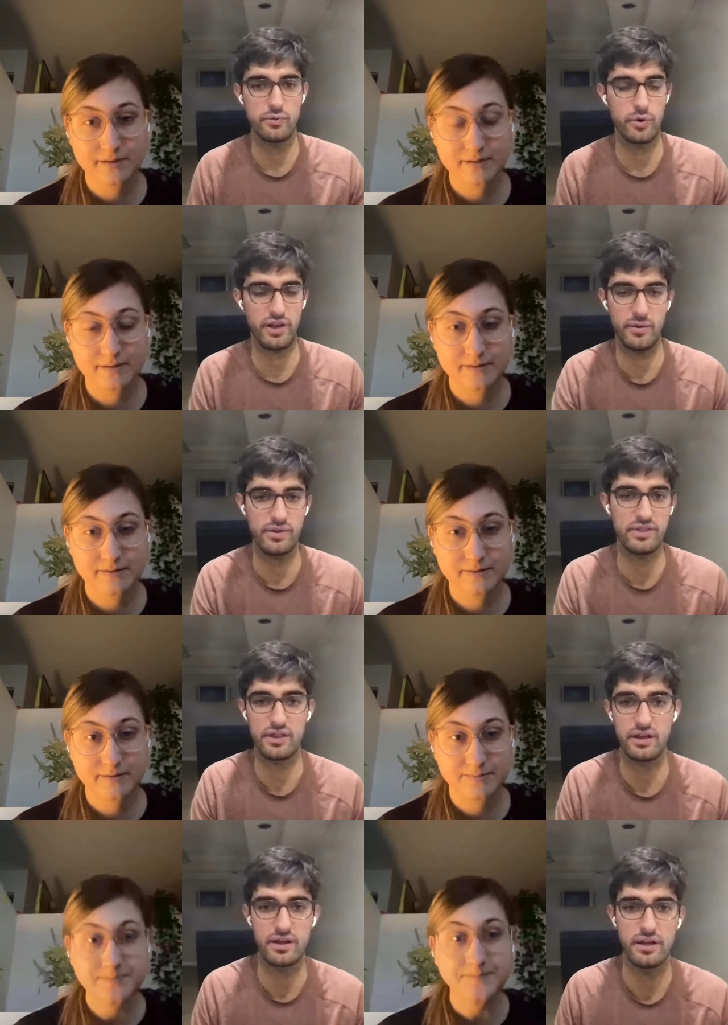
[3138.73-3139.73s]
Speaker 1: sort of
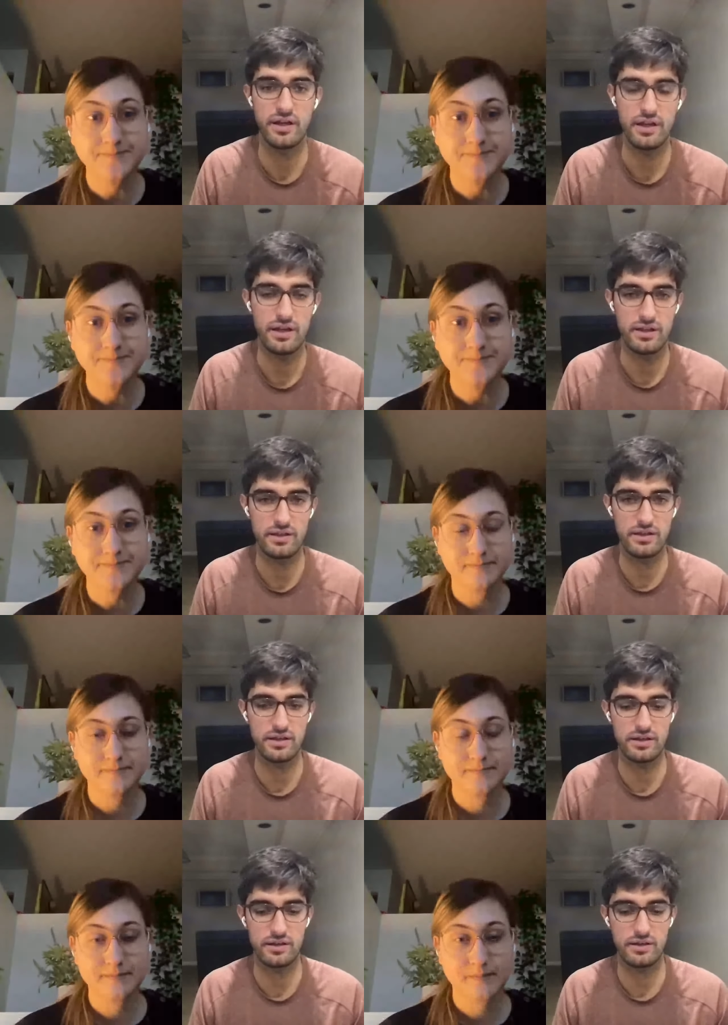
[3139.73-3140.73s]
working with the uh,
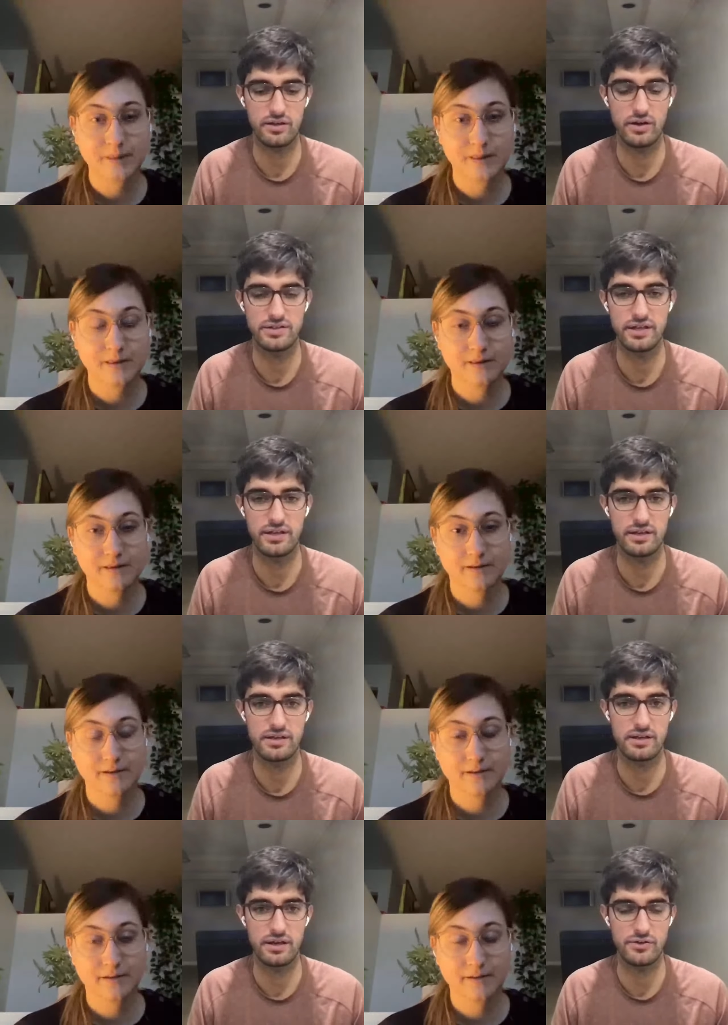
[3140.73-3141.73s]
the
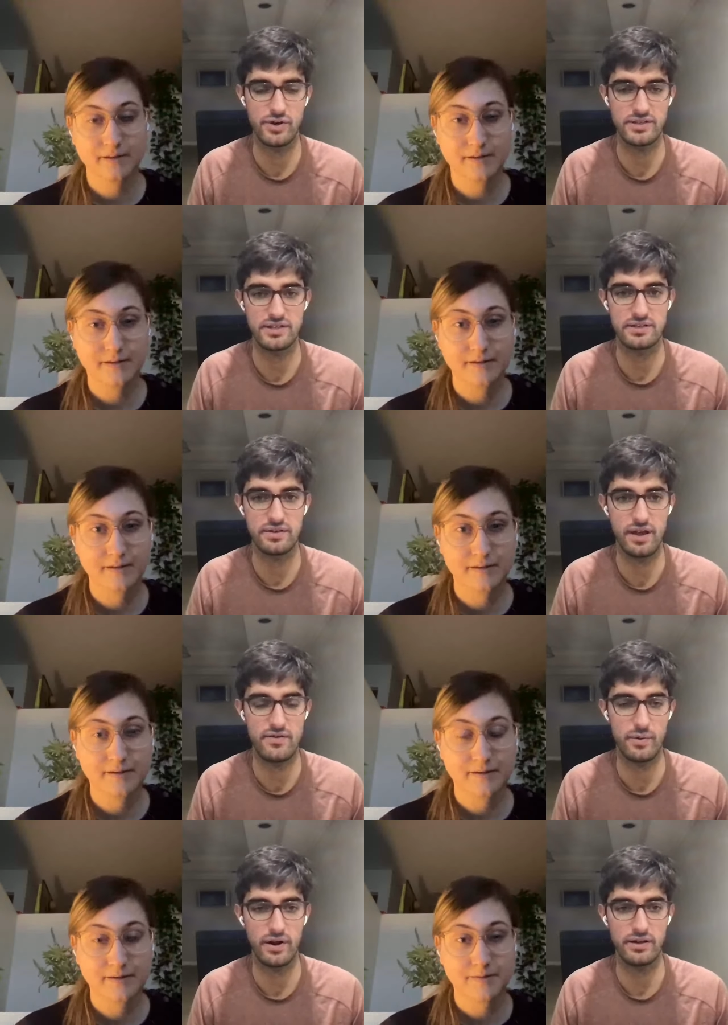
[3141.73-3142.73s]
content
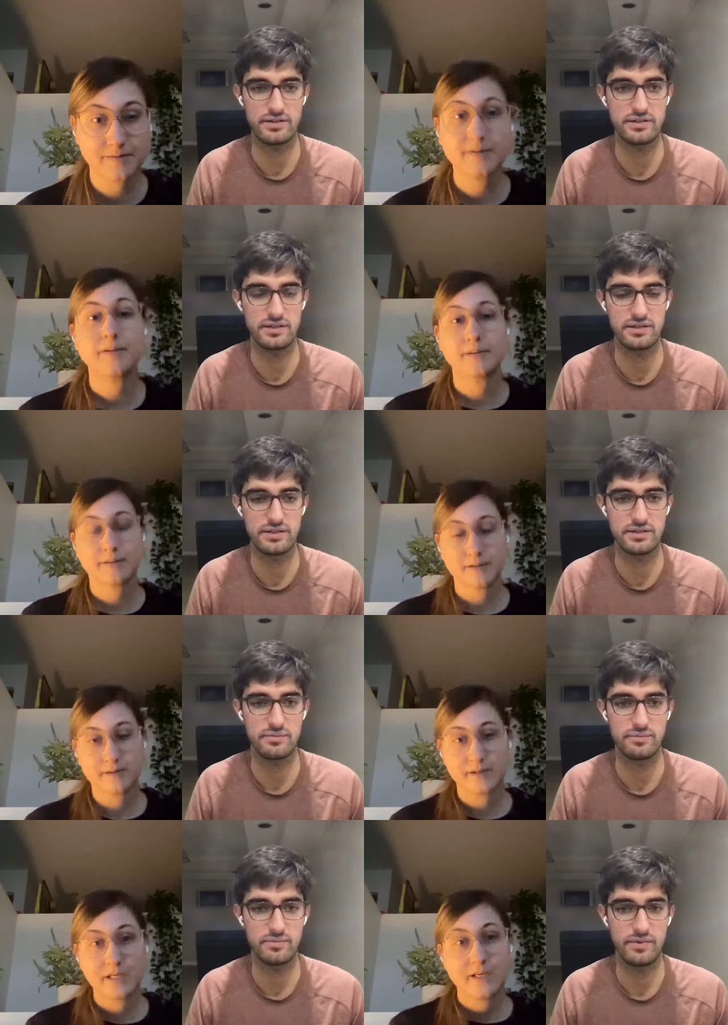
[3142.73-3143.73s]
addresses everywhere else in
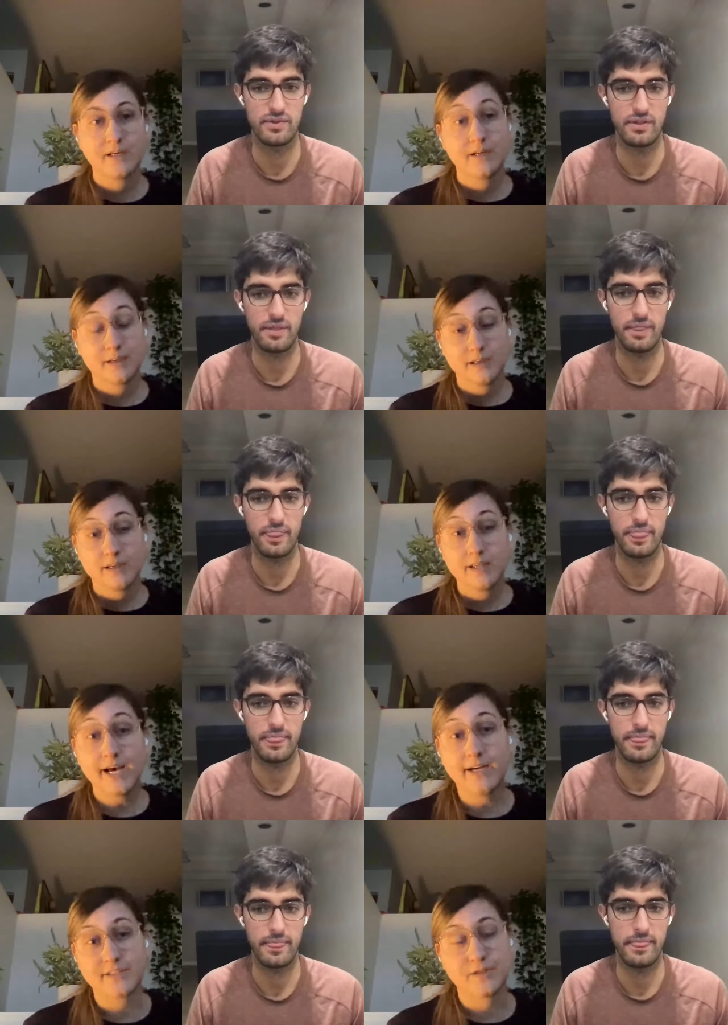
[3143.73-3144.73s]
the system.
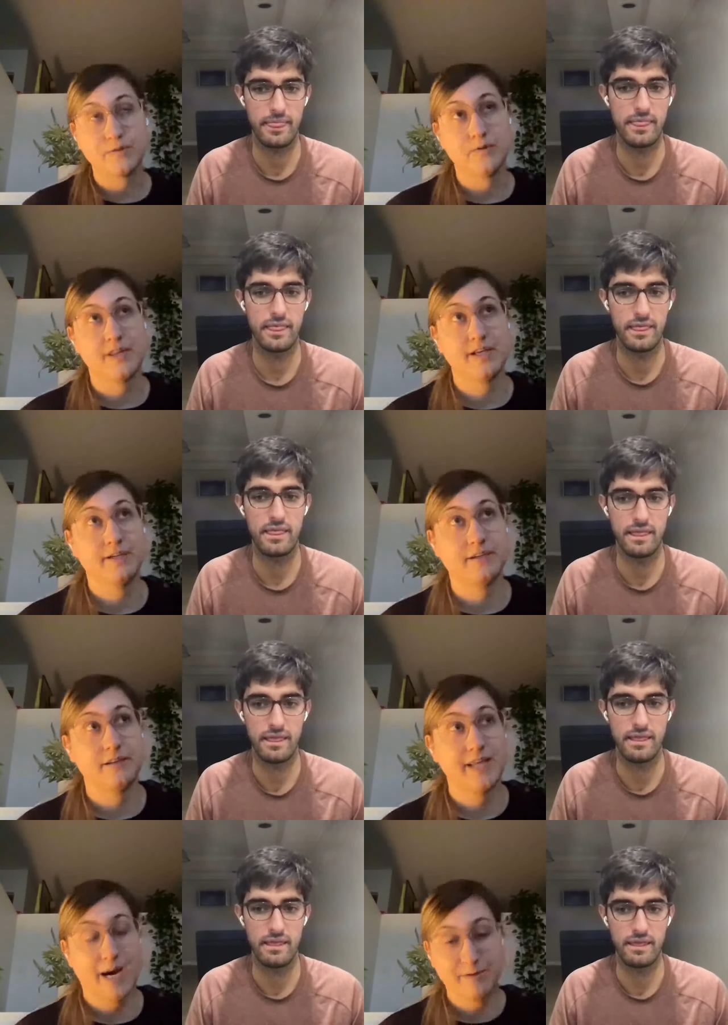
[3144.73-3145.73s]
Speaker 2: Yeah. So
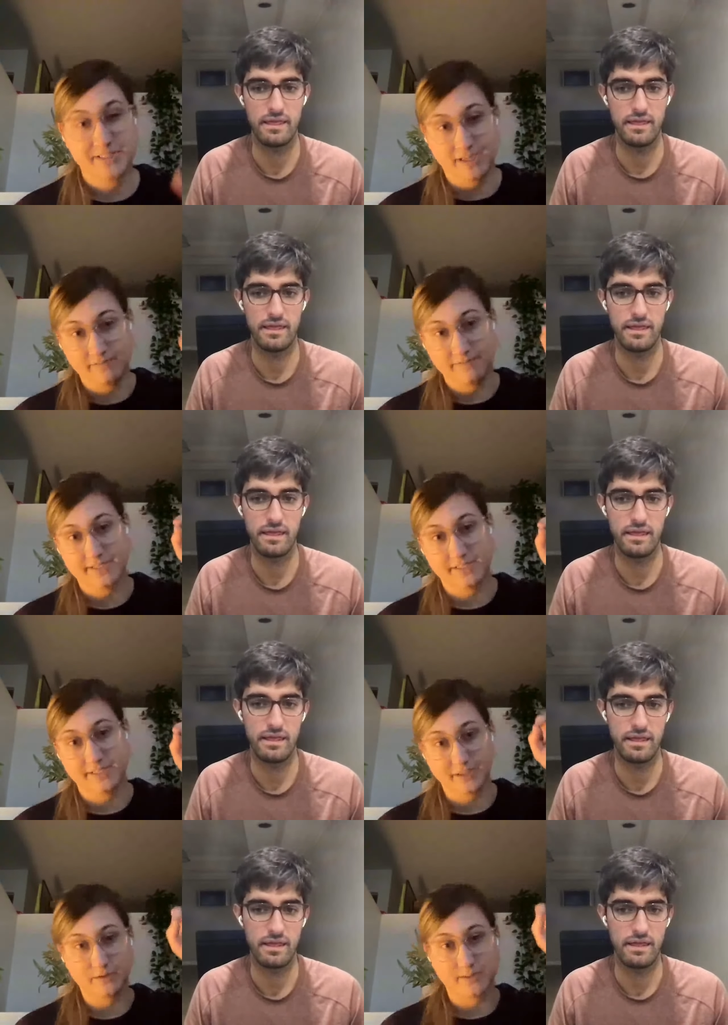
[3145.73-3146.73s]
the the app
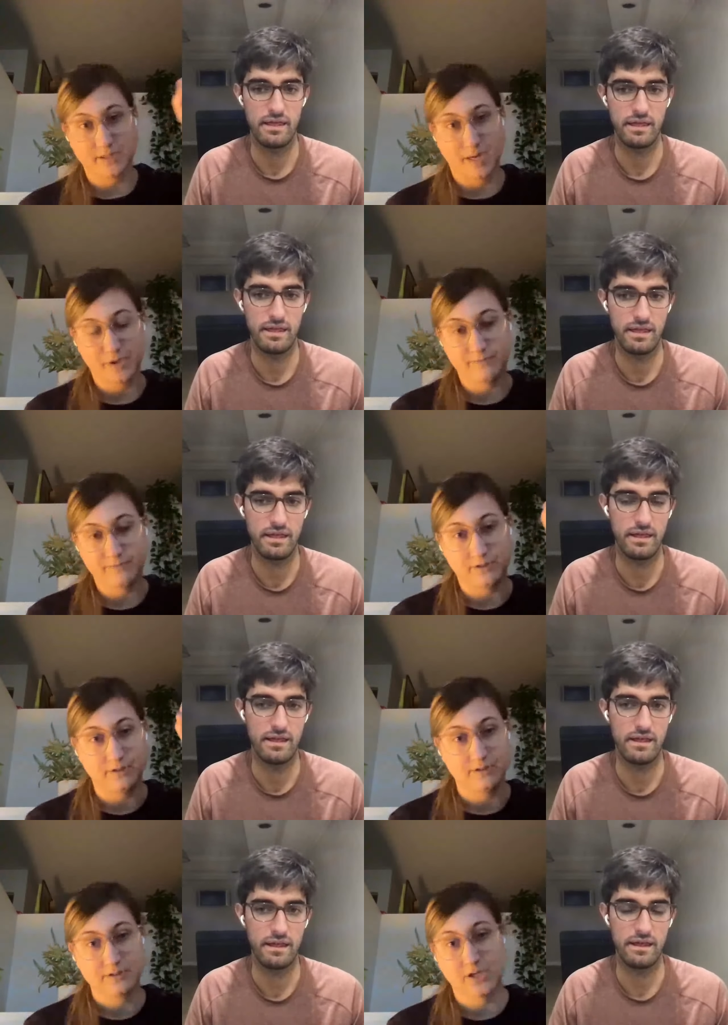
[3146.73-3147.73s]
itself has a single top
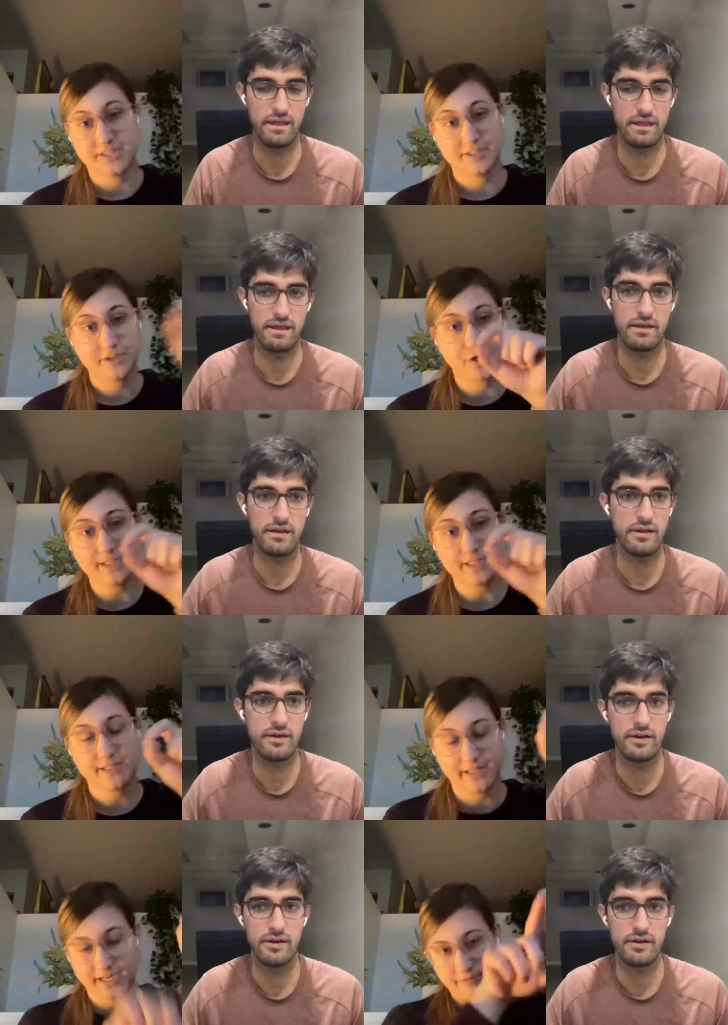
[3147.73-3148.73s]
level content
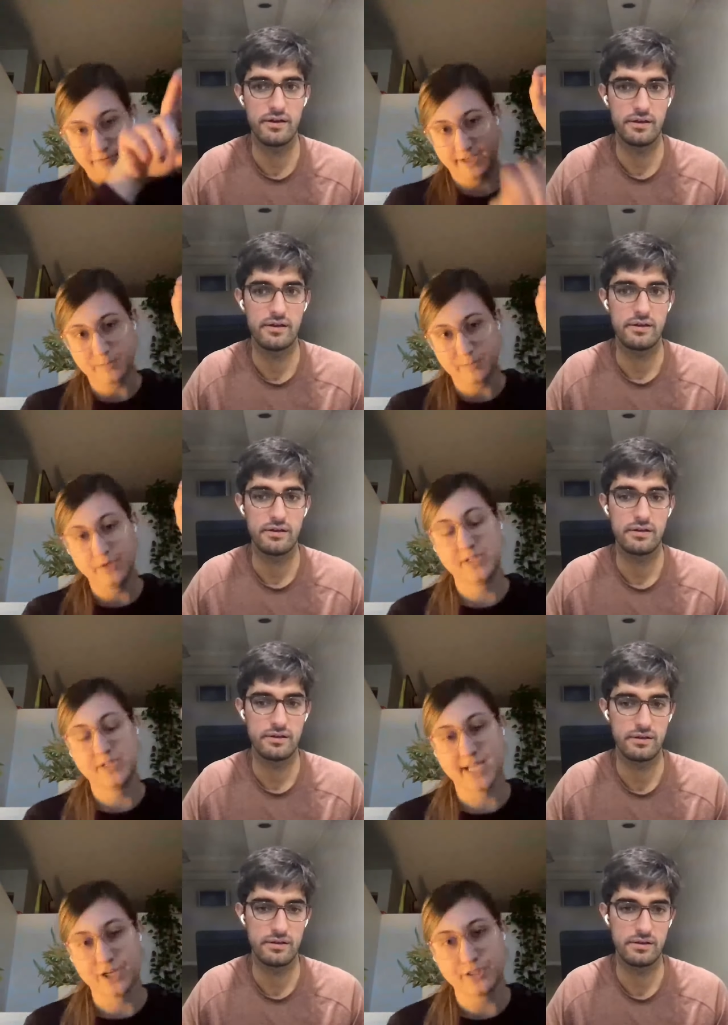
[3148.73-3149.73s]
address, and then everything else
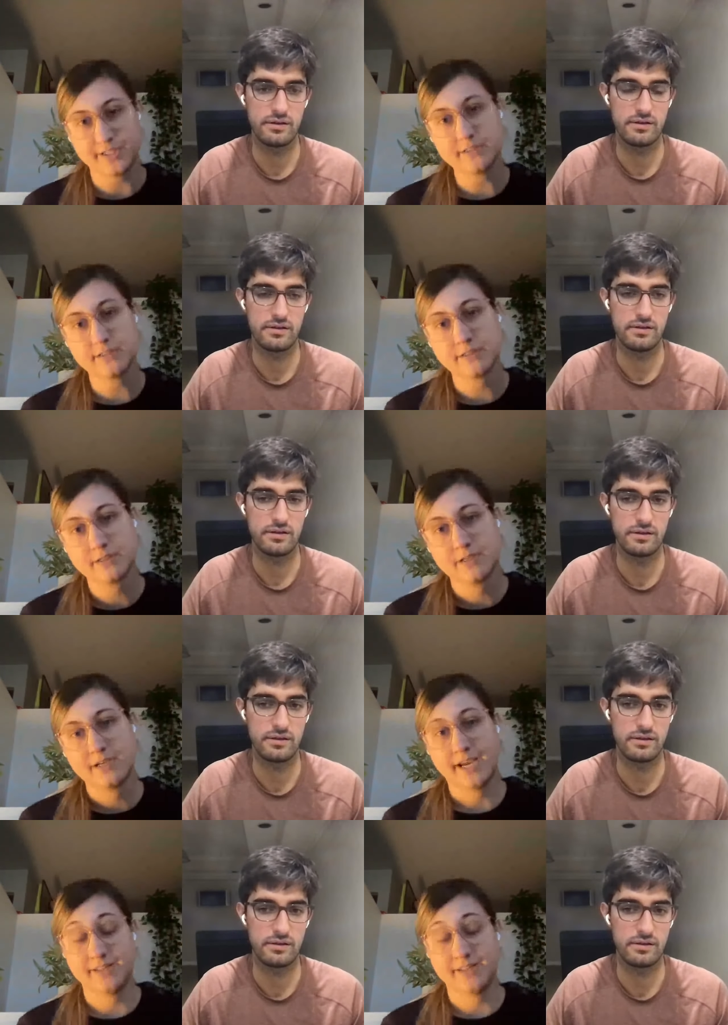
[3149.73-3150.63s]
below it is hash linked.